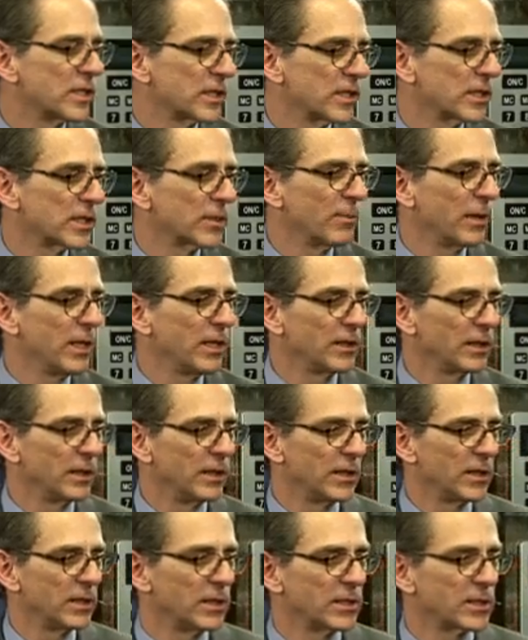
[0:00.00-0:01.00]
consists
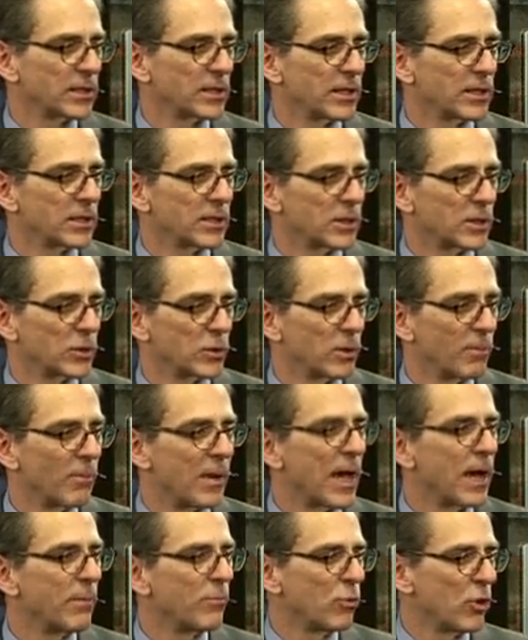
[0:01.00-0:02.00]
mainly as to a
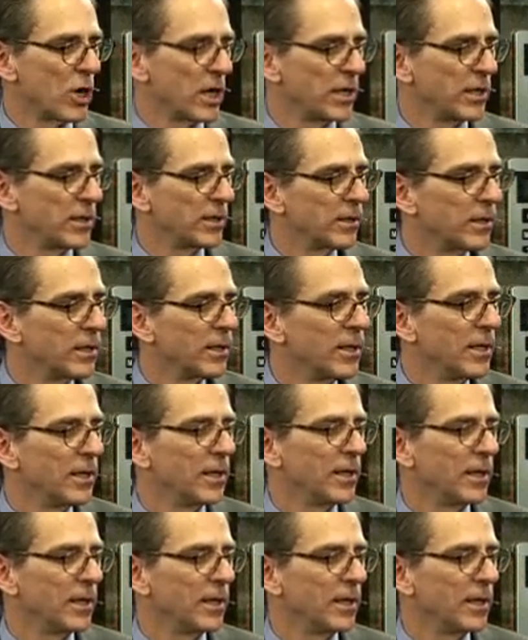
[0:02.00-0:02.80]
membrane,